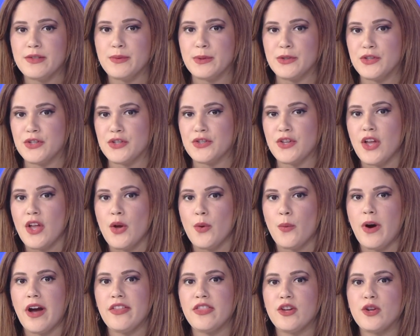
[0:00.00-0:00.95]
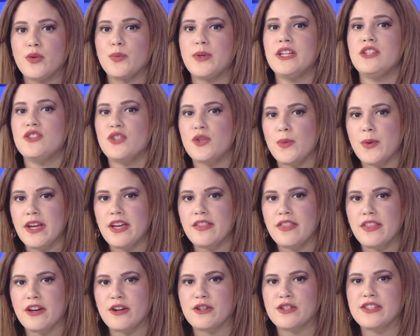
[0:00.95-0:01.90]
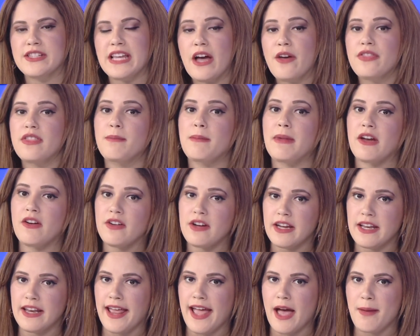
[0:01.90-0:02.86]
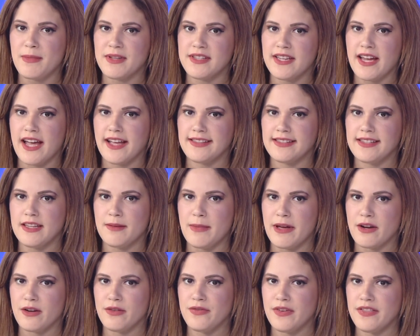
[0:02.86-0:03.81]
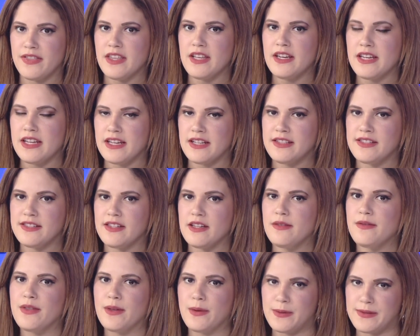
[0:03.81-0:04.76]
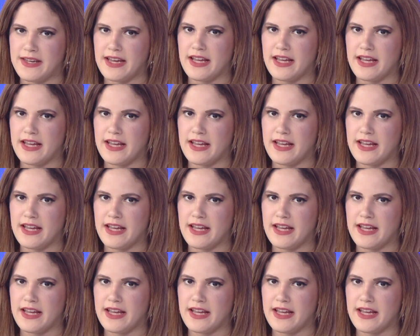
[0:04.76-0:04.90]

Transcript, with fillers: which is why they're redoing their South American habitat to better fit the needs of those